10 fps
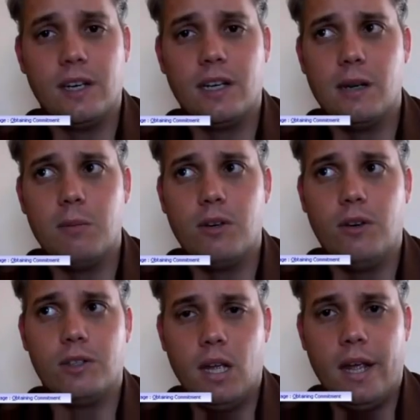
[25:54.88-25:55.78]
going to come
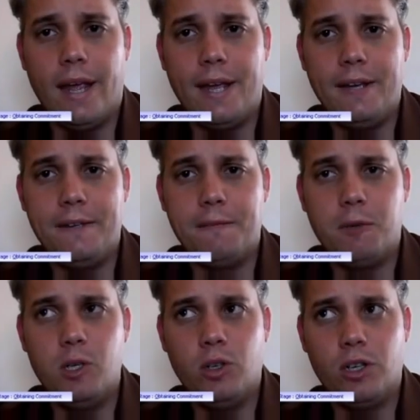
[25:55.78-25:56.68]
across. And
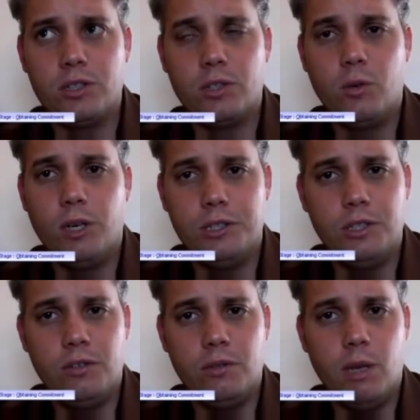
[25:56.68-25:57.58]
when you ask a
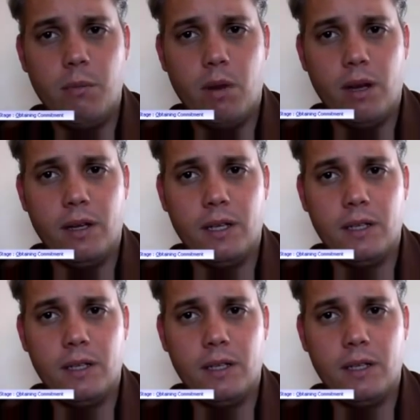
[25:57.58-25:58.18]
question, remember,